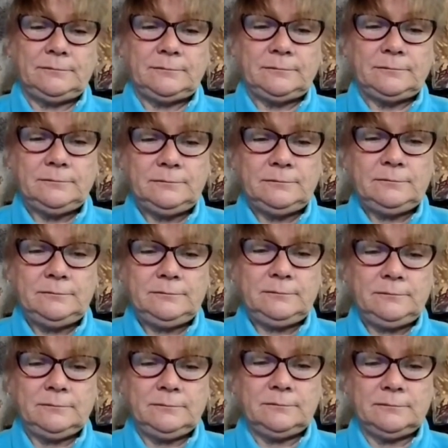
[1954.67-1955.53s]

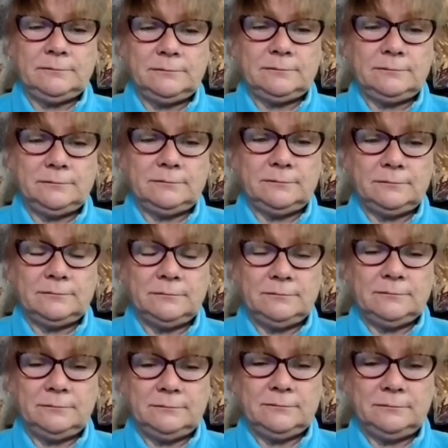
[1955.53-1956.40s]

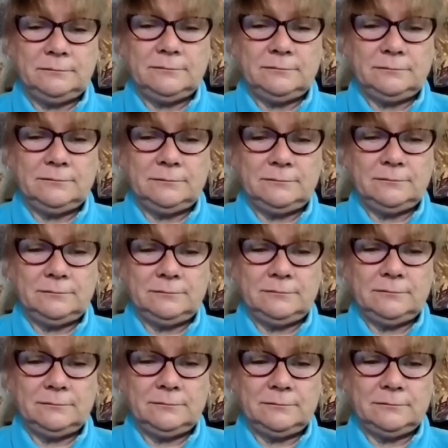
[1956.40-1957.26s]

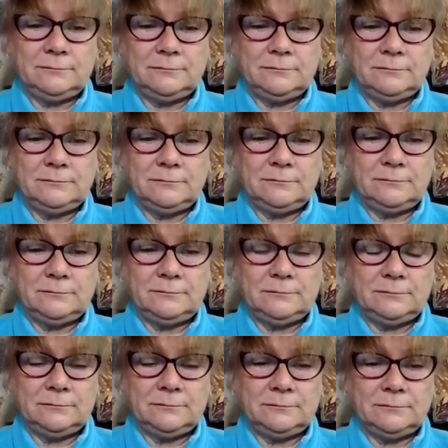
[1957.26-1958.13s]

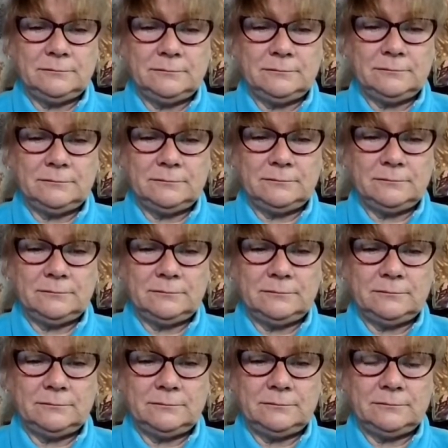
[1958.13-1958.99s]

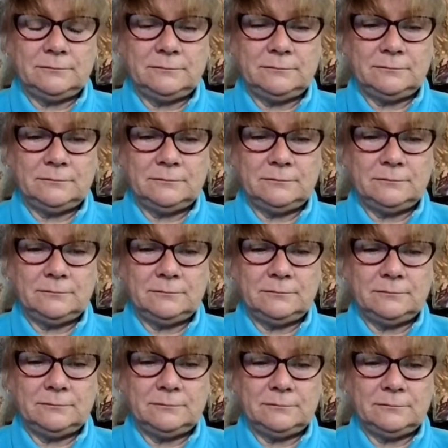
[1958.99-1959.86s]

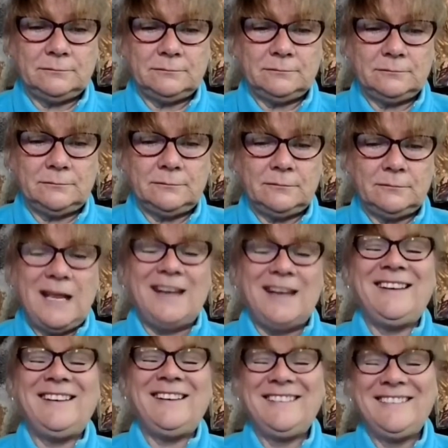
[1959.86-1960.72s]

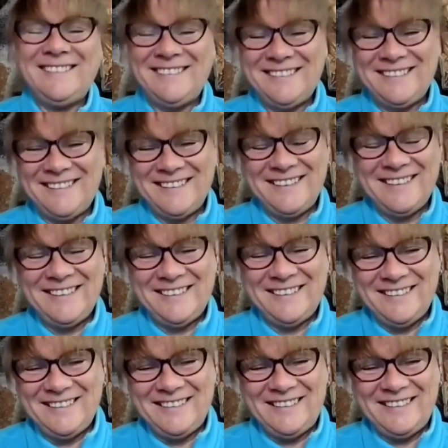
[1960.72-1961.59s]

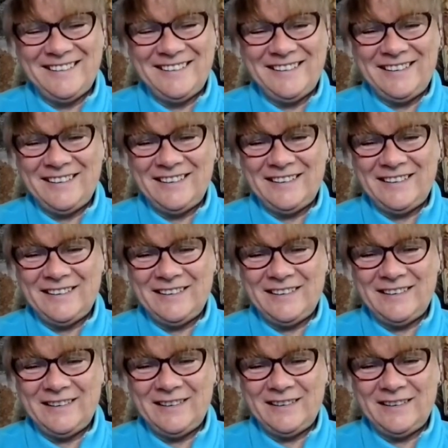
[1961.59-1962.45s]

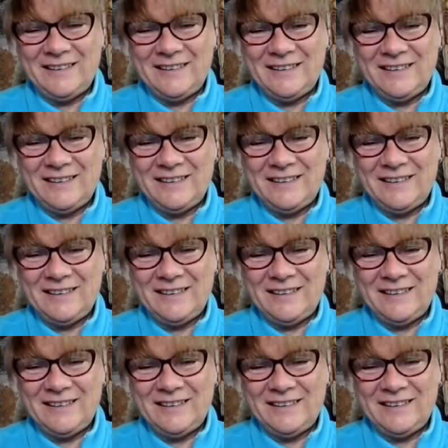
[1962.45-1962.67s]
(silent)